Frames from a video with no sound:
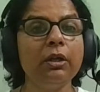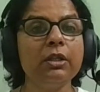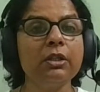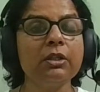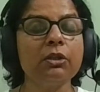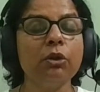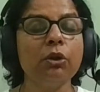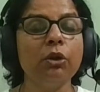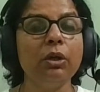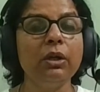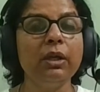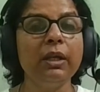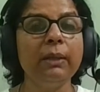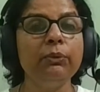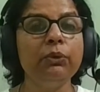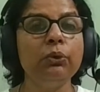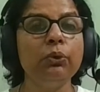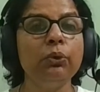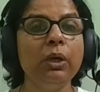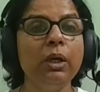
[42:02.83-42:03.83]
has called them
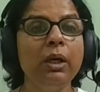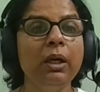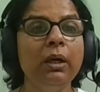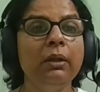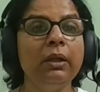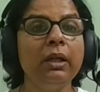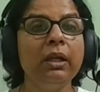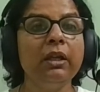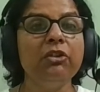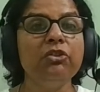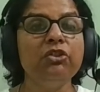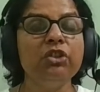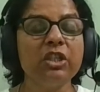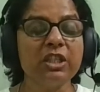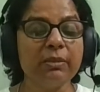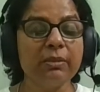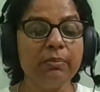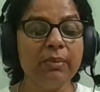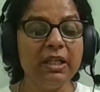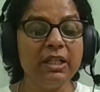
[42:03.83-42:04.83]
to than in
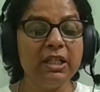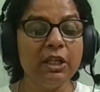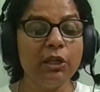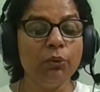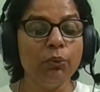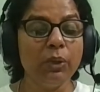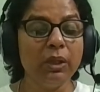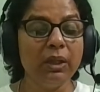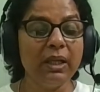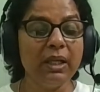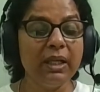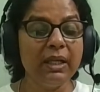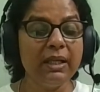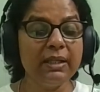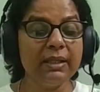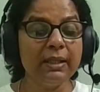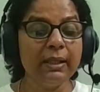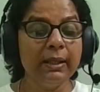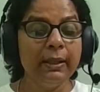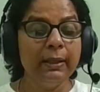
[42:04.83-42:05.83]
just meeting with
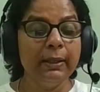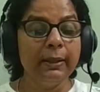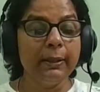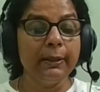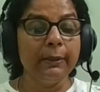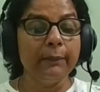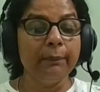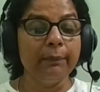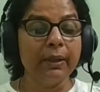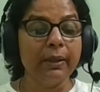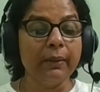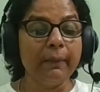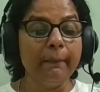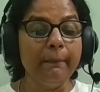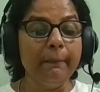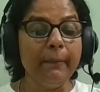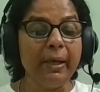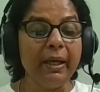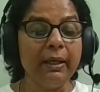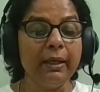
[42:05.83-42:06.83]
these um,
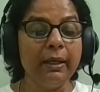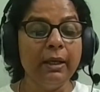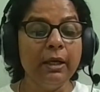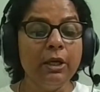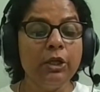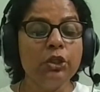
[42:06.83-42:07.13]
men.